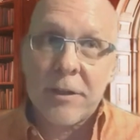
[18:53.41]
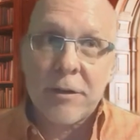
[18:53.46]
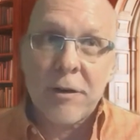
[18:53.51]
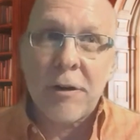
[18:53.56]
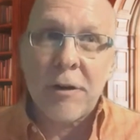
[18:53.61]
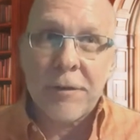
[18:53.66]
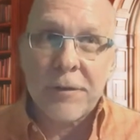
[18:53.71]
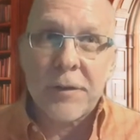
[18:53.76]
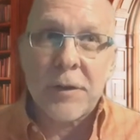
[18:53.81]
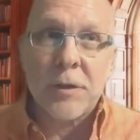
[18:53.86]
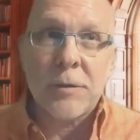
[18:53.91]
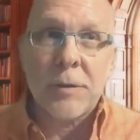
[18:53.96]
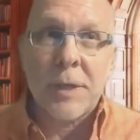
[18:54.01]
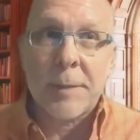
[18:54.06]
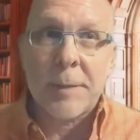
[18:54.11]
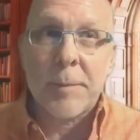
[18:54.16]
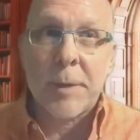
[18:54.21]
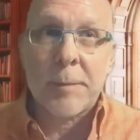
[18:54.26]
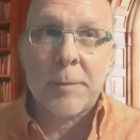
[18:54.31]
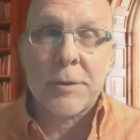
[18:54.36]
There are a few,
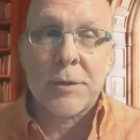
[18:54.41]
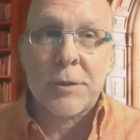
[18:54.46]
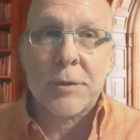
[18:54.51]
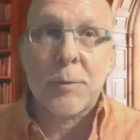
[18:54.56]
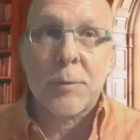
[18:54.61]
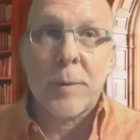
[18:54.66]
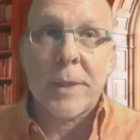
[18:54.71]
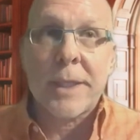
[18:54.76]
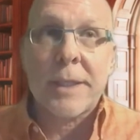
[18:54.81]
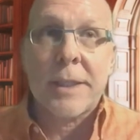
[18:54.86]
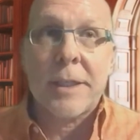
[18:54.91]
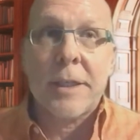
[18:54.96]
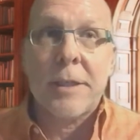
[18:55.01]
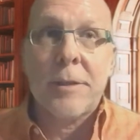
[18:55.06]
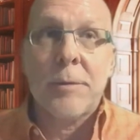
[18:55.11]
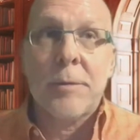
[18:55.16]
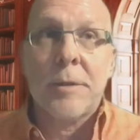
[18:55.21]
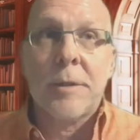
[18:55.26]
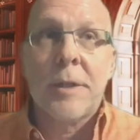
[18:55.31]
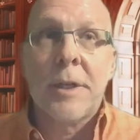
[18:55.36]
like Publishers Weekly,
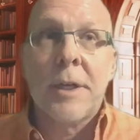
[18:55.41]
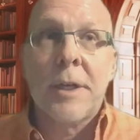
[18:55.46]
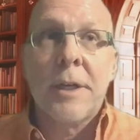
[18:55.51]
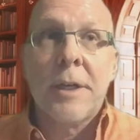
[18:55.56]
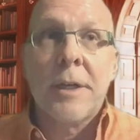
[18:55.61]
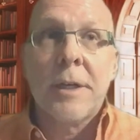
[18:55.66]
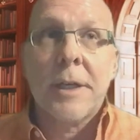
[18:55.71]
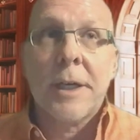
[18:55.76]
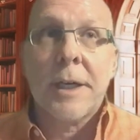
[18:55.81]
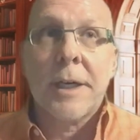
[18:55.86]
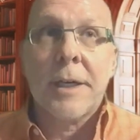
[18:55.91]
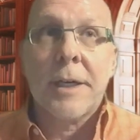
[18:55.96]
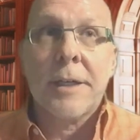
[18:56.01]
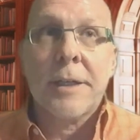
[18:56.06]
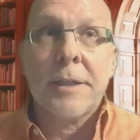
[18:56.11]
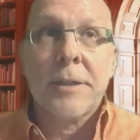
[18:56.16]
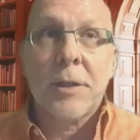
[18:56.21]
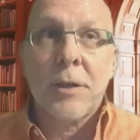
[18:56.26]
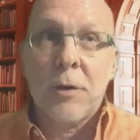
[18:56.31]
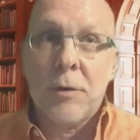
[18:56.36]
who will
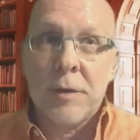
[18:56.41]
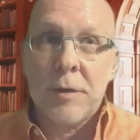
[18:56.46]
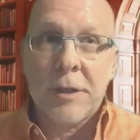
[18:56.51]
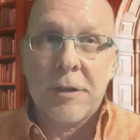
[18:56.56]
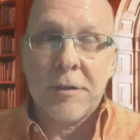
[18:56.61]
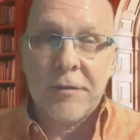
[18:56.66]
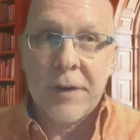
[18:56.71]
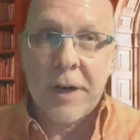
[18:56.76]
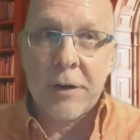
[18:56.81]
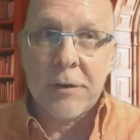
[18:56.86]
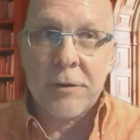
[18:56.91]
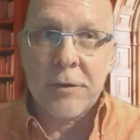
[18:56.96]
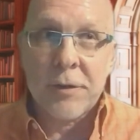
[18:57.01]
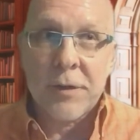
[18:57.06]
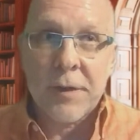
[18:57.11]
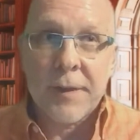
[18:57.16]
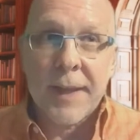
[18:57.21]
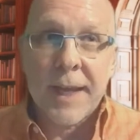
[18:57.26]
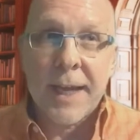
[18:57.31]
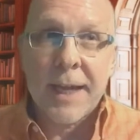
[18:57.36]
go a little farther
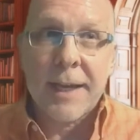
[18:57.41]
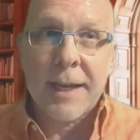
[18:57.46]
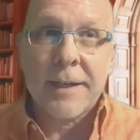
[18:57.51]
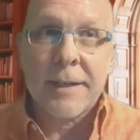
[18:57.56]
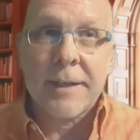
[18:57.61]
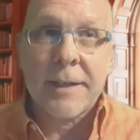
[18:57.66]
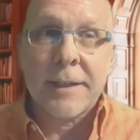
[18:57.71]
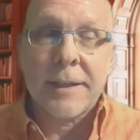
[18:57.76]
than that.